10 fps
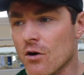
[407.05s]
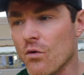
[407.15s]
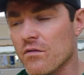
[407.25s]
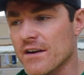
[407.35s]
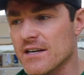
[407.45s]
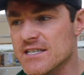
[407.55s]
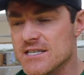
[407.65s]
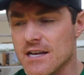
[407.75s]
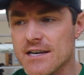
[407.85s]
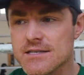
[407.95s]
over in the
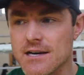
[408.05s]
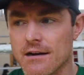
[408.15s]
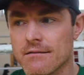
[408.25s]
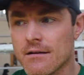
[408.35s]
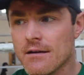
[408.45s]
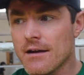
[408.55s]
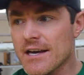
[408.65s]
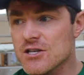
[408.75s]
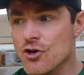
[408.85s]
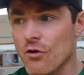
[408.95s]
States, and
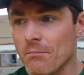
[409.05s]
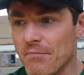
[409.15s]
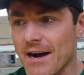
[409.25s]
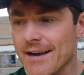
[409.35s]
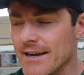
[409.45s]
he's come back.